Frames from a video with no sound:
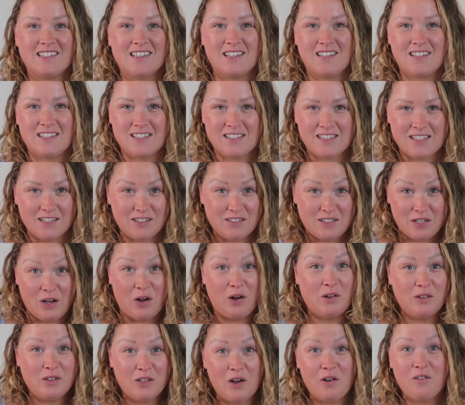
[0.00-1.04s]
a
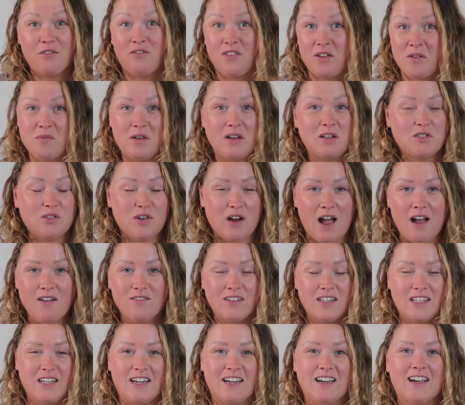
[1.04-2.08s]
solo female
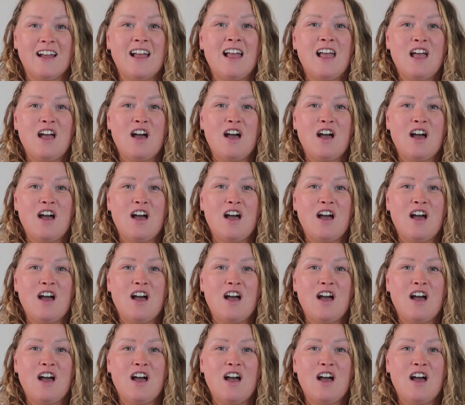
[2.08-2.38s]
traveler